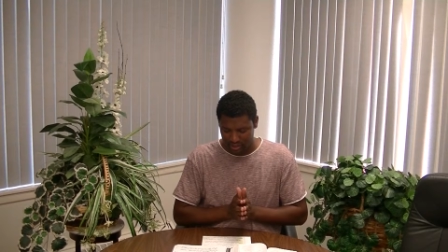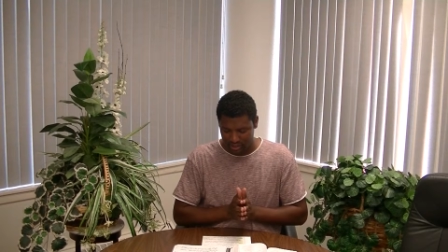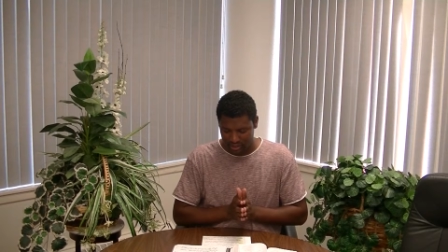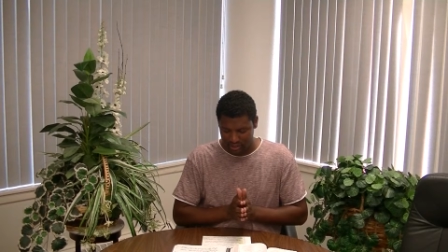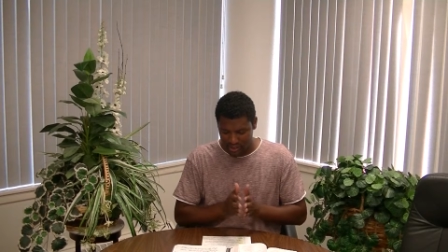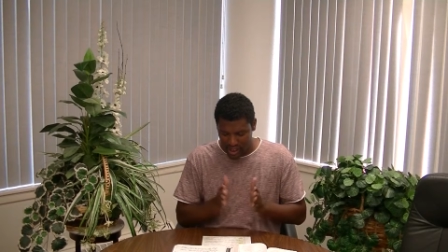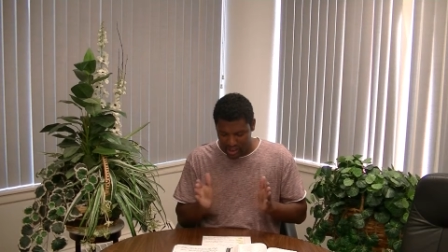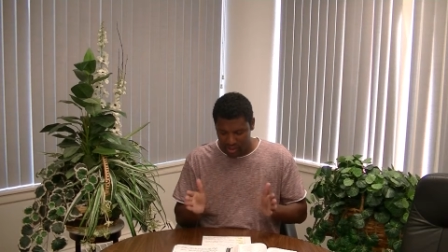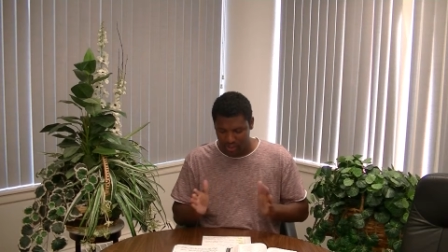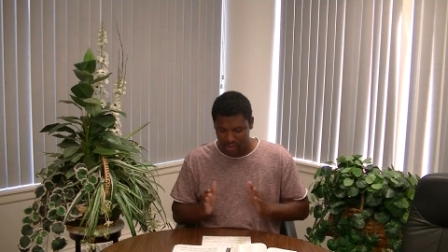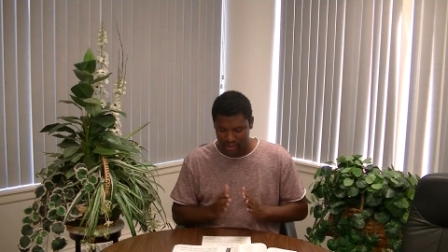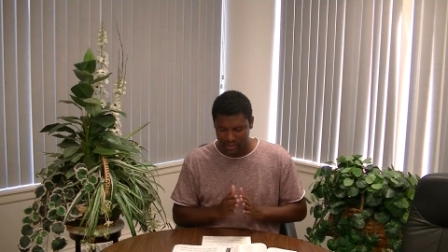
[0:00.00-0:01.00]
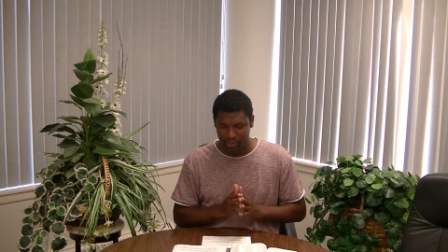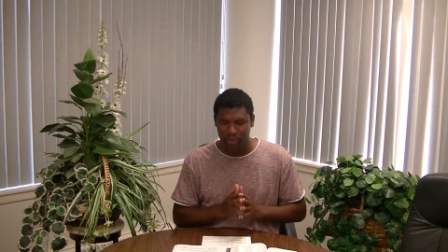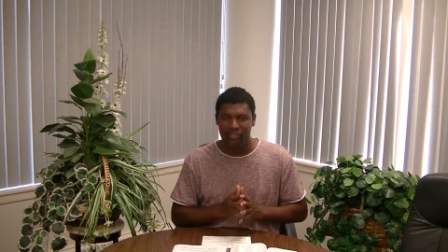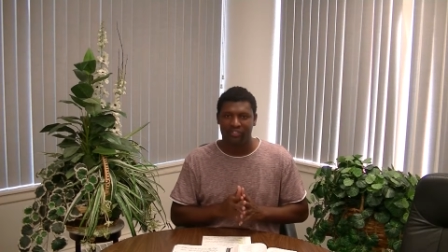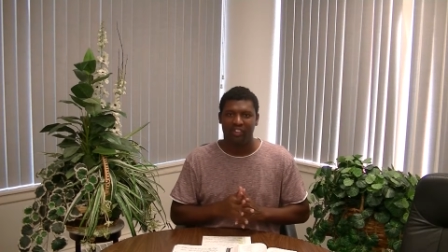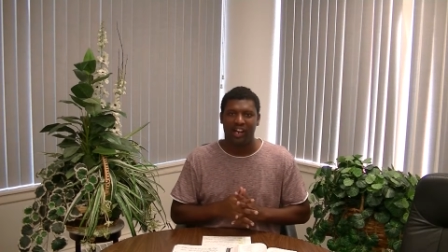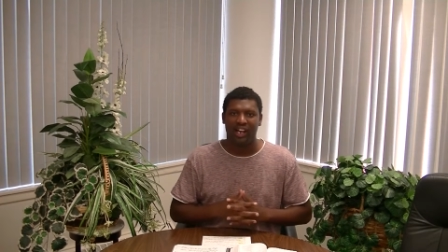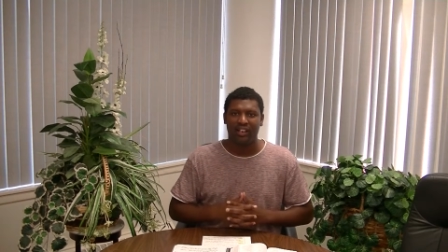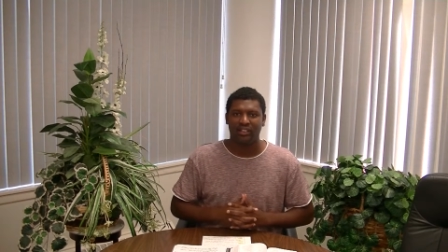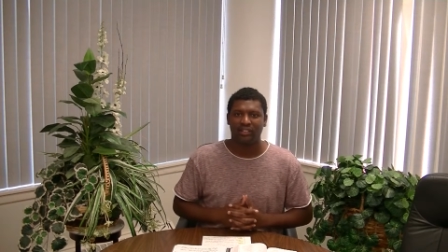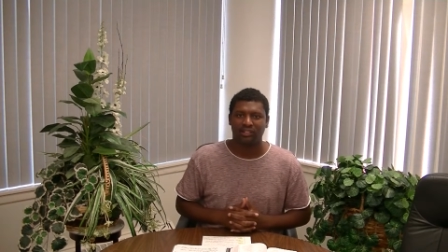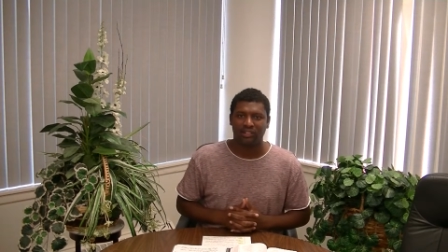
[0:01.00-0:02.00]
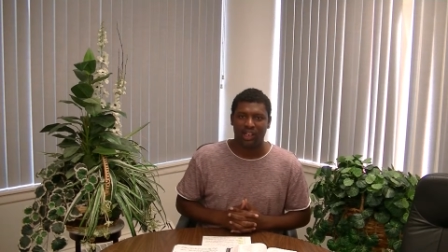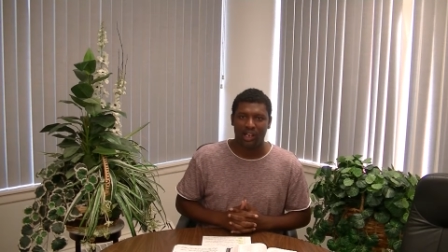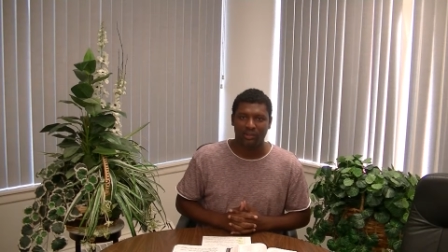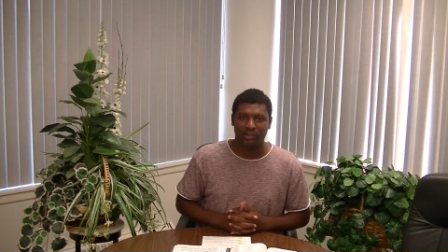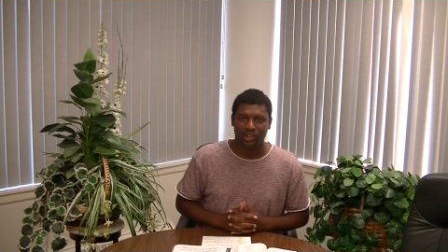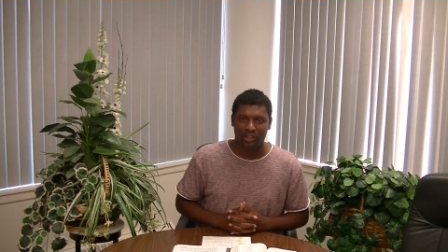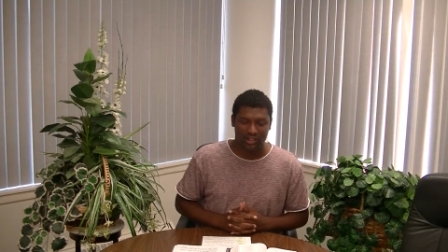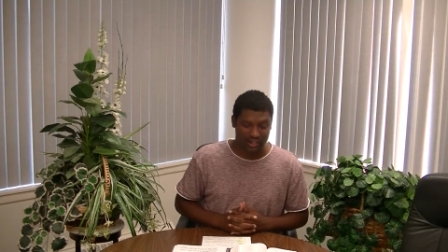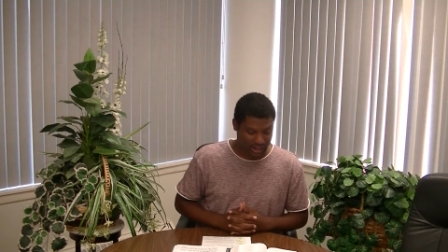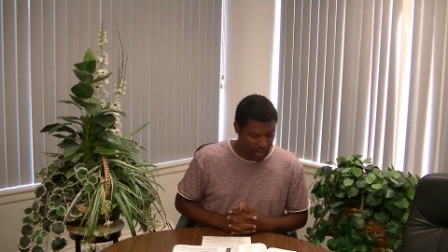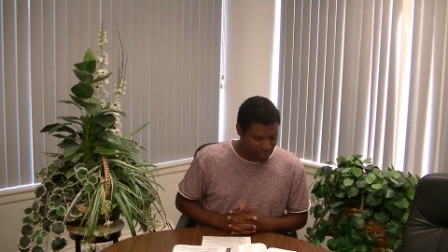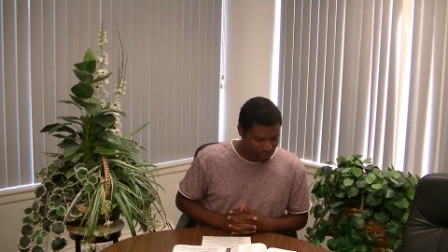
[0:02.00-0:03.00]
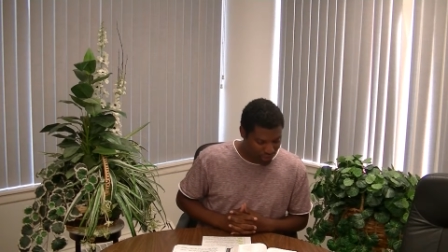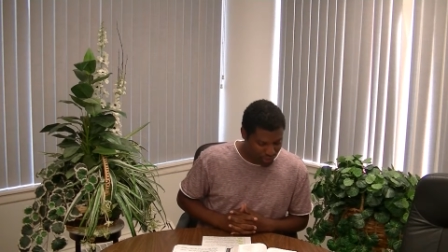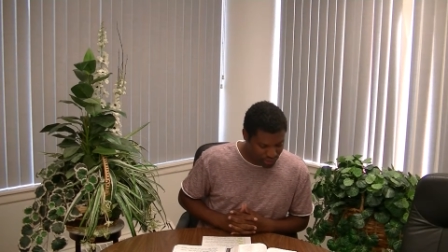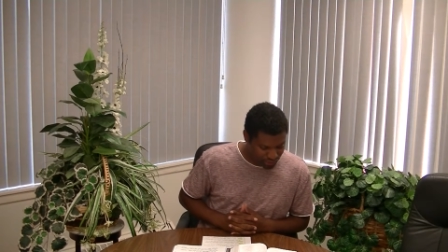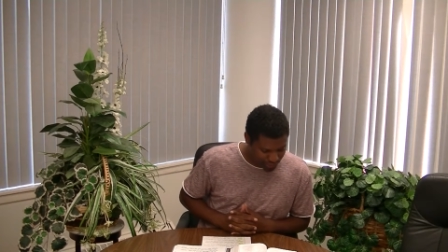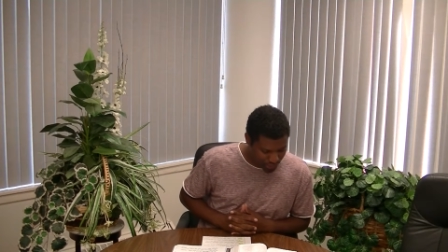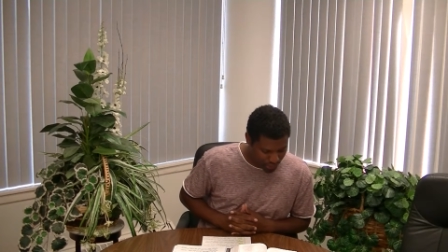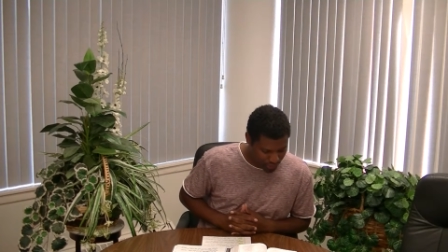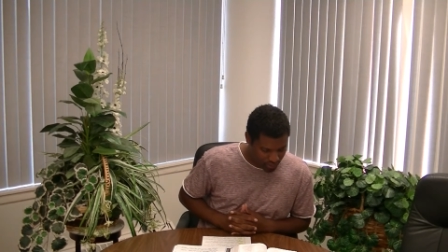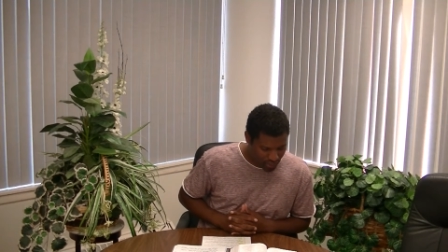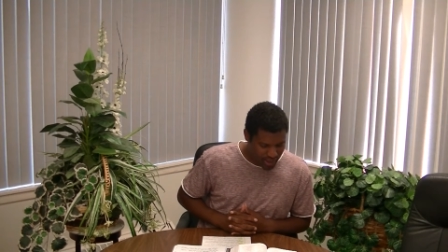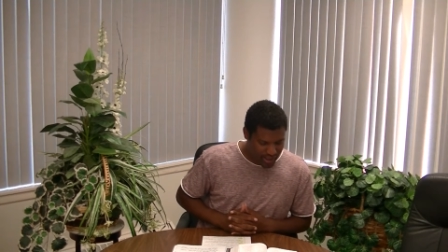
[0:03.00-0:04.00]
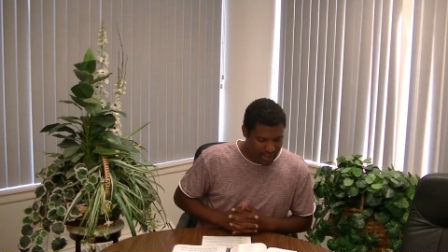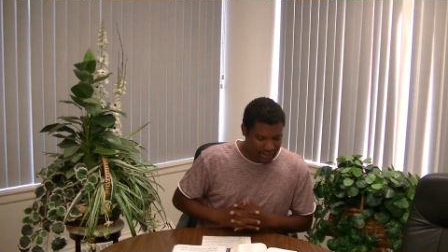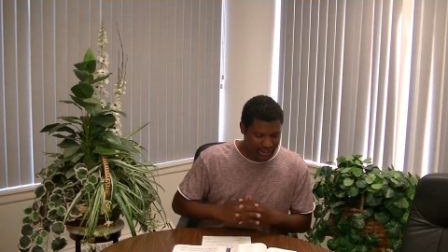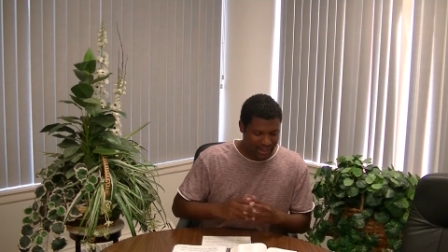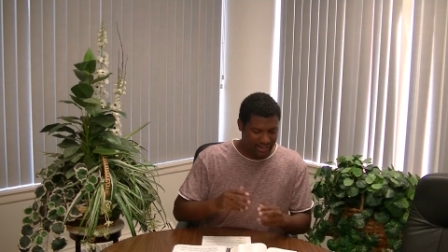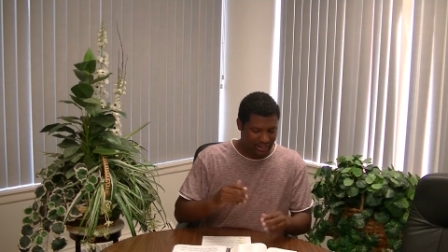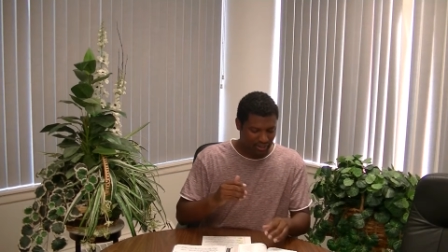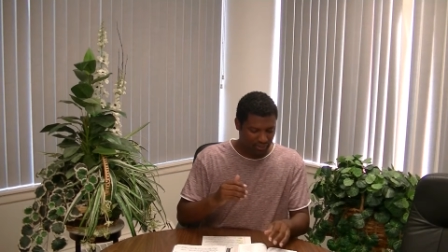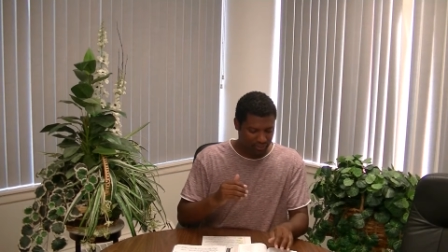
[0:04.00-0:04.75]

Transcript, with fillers: The second one that we find in Psalms 37, verse 4, it says,